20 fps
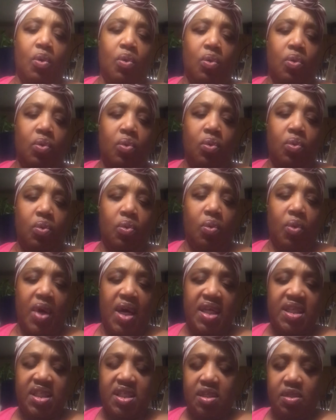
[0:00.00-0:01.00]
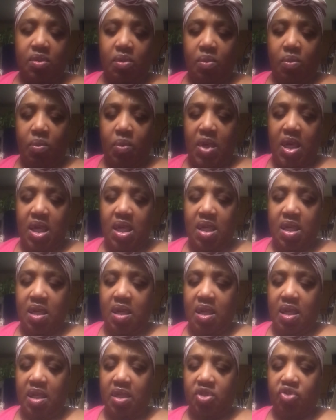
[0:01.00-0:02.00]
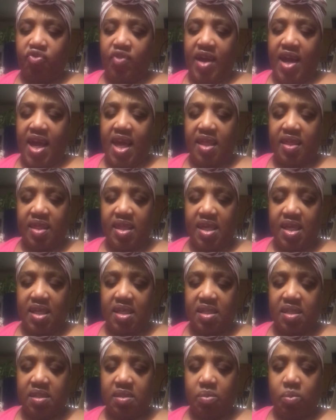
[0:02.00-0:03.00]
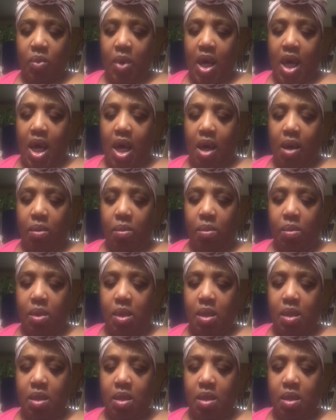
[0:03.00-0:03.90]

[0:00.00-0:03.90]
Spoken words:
Oh, I should have waited and tried this. Wow.